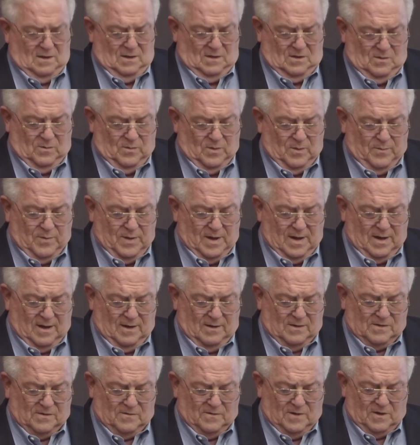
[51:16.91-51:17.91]
to
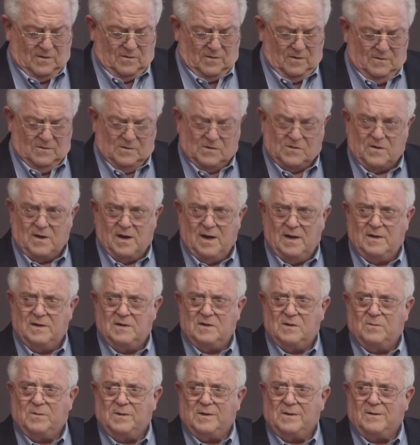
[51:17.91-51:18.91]
prepare to recruit, train,
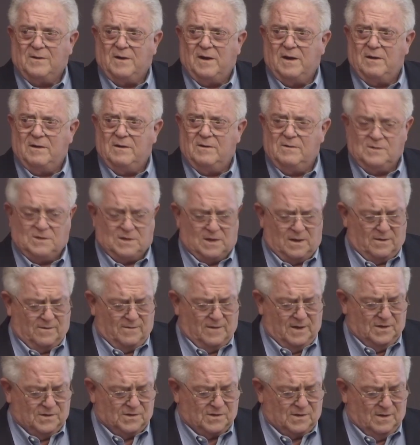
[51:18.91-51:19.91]
and deploy a new
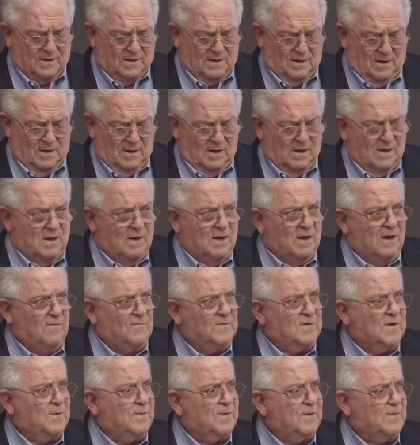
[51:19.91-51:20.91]
generation
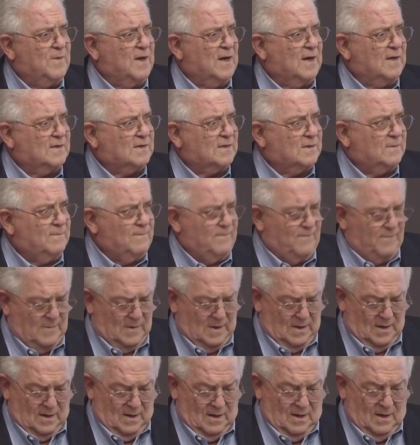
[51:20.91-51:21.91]
of diplomats.
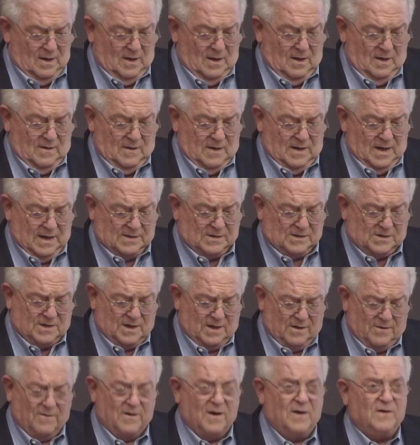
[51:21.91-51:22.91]
The next
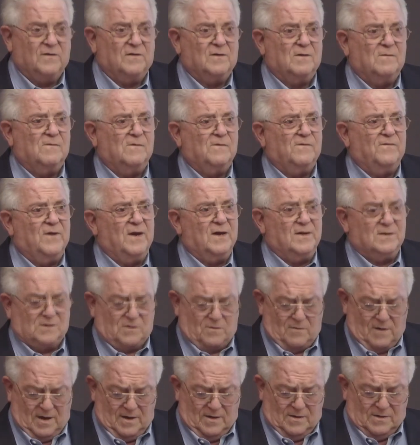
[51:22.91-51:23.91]
generation will face
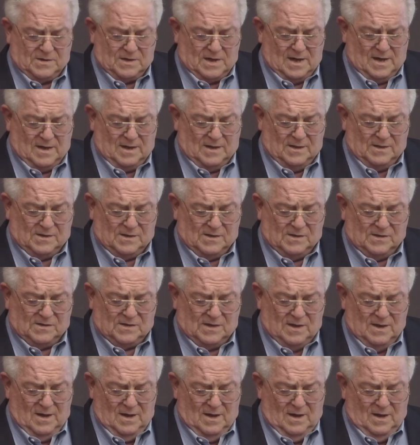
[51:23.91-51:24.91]
greater
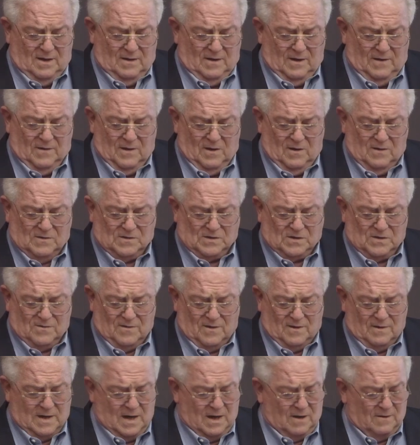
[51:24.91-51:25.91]
challenges than those who
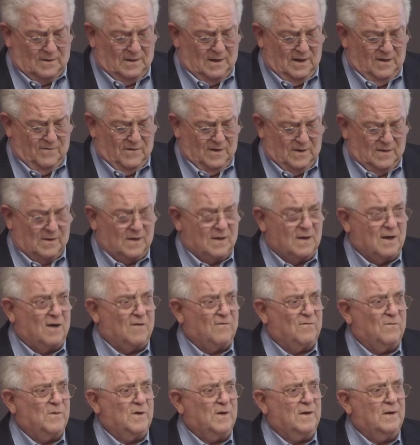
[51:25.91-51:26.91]
are now leaving the
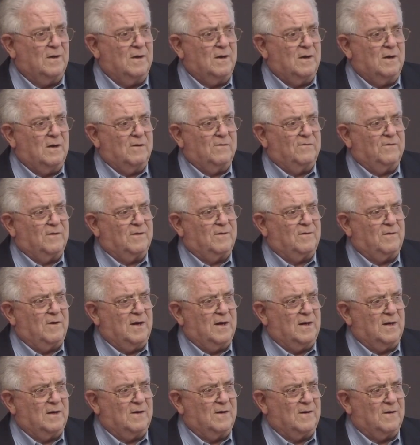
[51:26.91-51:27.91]
government for
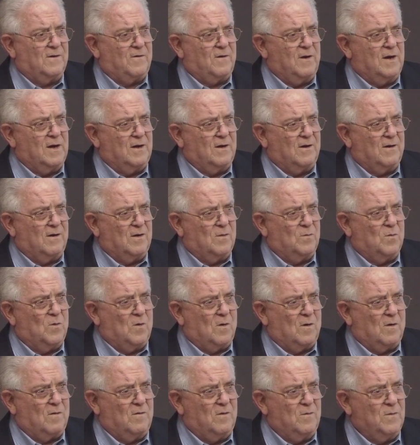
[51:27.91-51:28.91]
greener, greener and
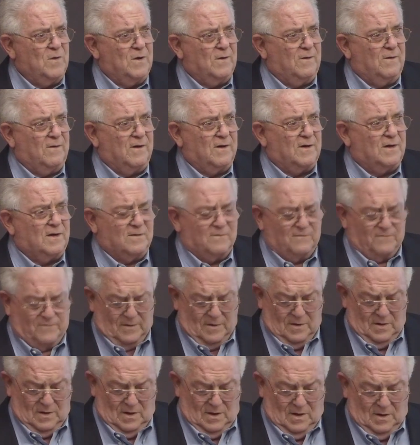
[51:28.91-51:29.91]
more remunerative
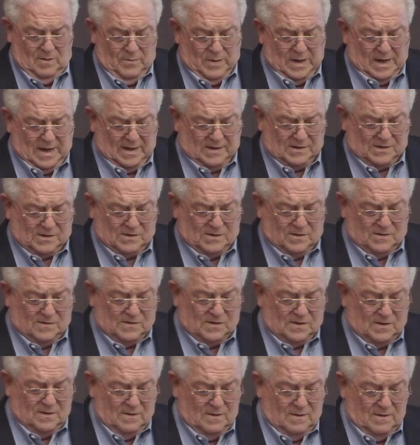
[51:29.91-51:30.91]

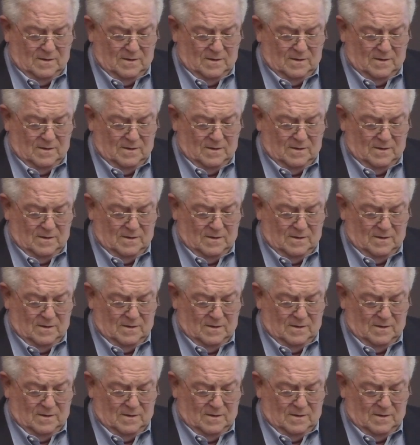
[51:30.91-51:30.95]
pastures.